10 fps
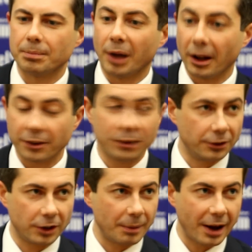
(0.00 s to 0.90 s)

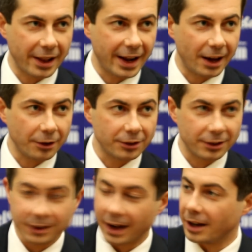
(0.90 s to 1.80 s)
policies to come out of the House
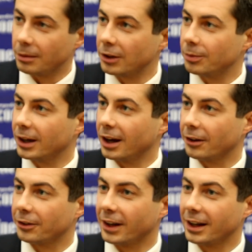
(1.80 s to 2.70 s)
and die in Mitch
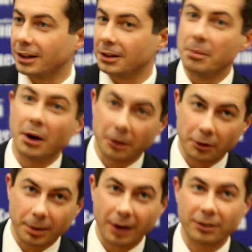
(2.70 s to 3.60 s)
McConnell's Senate. And among
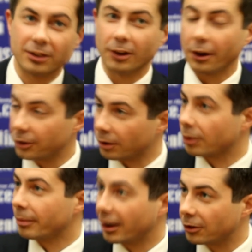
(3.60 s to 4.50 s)
those policies also
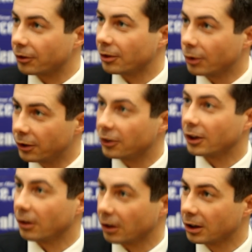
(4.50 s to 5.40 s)
were measures that would
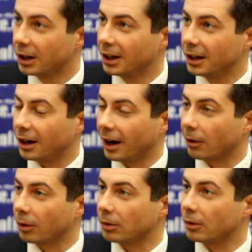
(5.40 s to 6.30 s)
secure
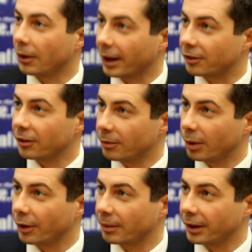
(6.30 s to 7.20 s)
our elections and
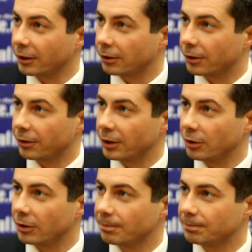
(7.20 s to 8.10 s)
polling places for the future.